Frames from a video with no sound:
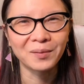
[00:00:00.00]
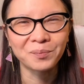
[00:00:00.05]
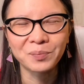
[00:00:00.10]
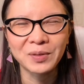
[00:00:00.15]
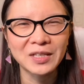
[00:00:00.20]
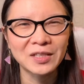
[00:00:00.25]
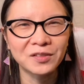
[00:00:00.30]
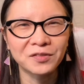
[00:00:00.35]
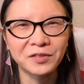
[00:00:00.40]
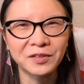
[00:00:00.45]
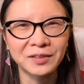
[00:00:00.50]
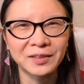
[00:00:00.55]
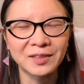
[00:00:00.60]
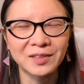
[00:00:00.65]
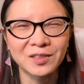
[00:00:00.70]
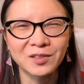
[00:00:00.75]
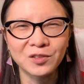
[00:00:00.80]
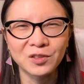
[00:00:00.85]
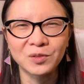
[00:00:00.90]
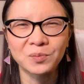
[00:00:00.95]
peacefulness
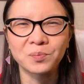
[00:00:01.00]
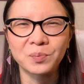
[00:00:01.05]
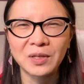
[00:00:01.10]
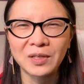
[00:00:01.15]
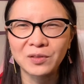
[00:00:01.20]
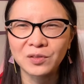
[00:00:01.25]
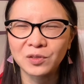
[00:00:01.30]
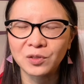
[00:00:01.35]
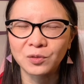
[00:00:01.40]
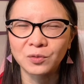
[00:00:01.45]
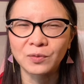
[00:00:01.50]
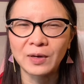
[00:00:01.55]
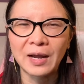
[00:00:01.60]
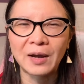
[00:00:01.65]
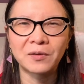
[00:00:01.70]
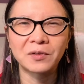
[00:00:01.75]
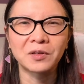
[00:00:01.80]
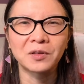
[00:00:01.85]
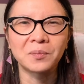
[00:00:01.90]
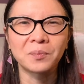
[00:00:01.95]
just being
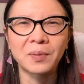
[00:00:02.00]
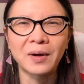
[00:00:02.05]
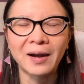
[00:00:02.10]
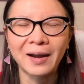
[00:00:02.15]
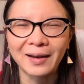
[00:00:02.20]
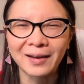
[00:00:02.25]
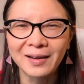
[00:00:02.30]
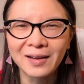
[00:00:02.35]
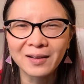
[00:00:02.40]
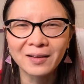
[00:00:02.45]
surrounded by,